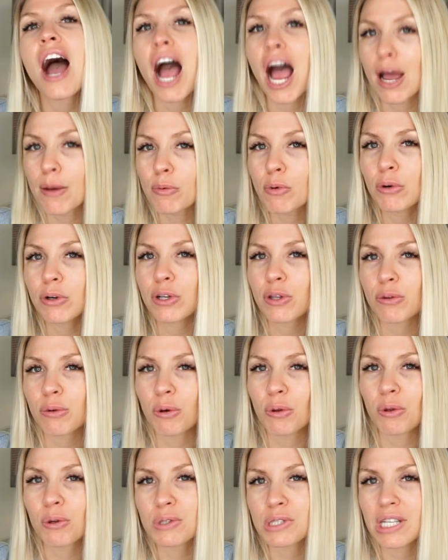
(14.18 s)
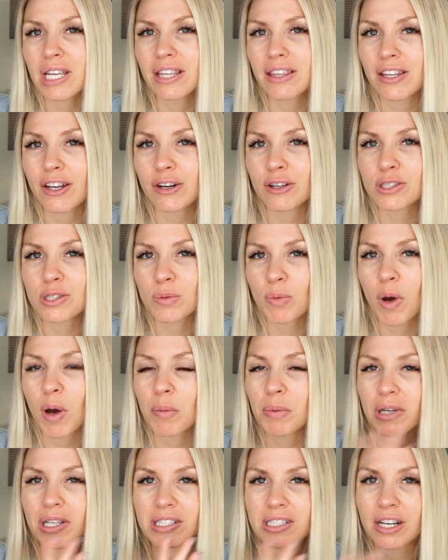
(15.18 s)
I'm going to throw those in there as well
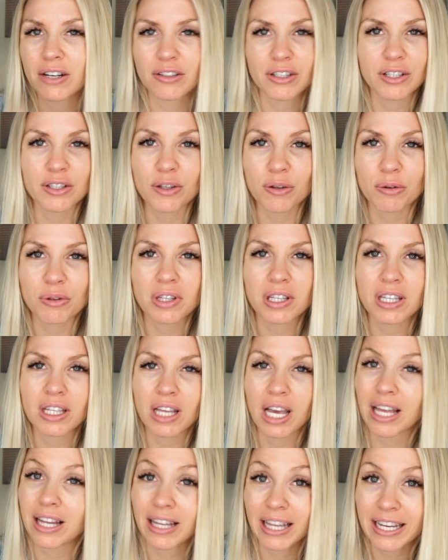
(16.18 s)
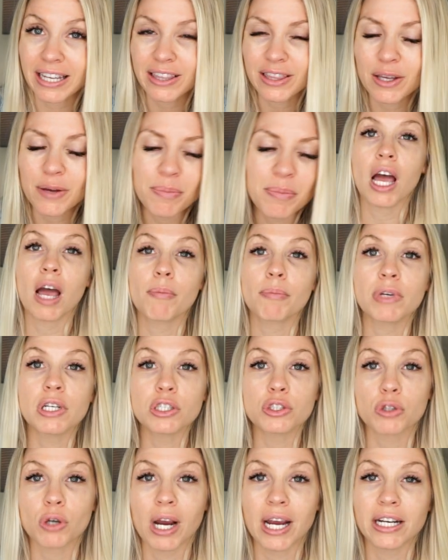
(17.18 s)
because I already know that I like them. I'm gonna
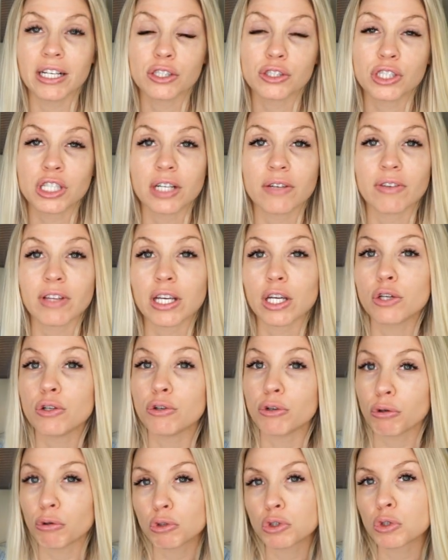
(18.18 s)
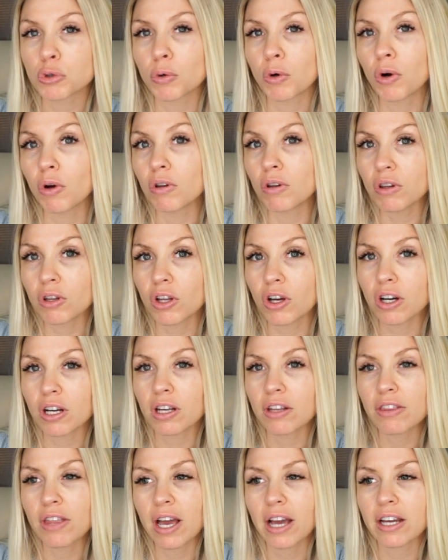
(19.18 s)
try and achieve like a neutral
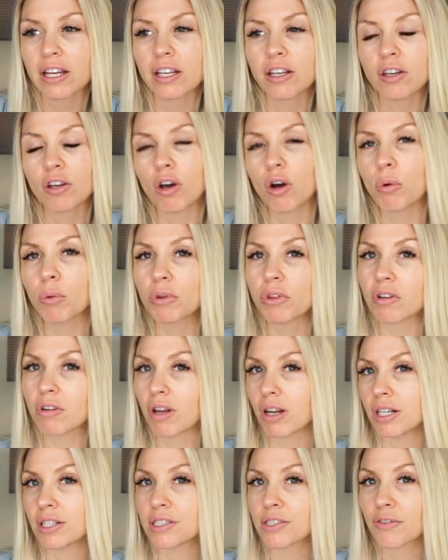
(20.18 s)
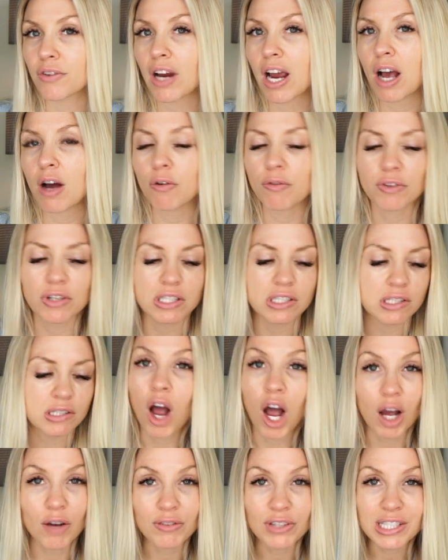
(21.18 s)
look that can go with a lot of different outfits.
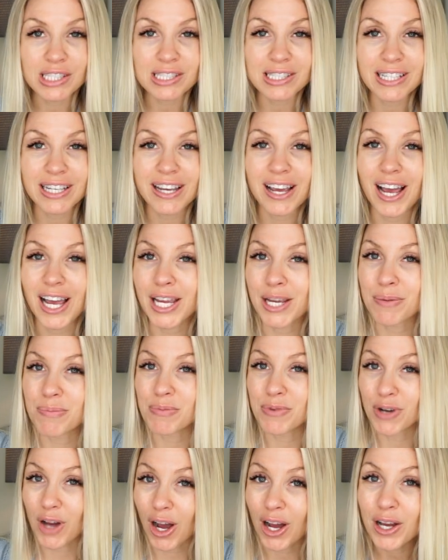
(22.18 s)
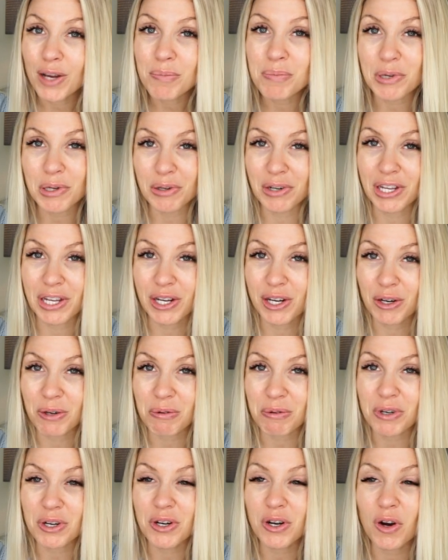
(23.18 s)
Obviously, I am not a beauty
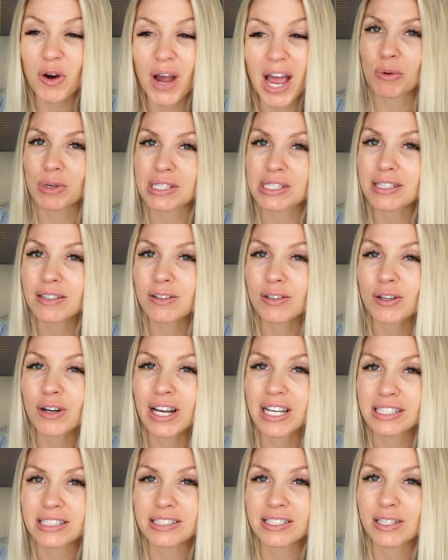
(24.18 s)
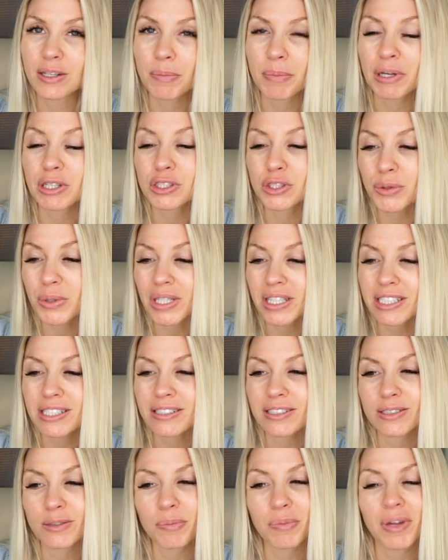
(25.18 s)
guru. I was a little hesitant about doing this
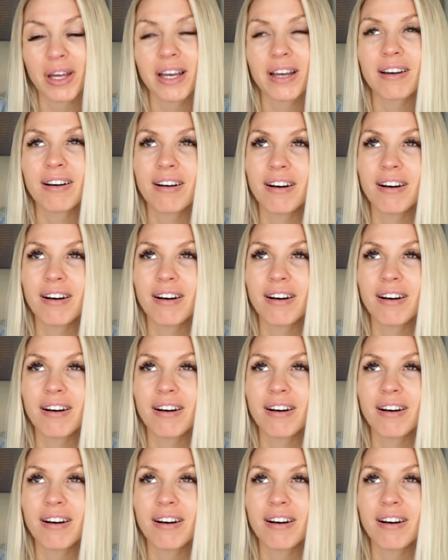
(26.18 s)
because I'm like,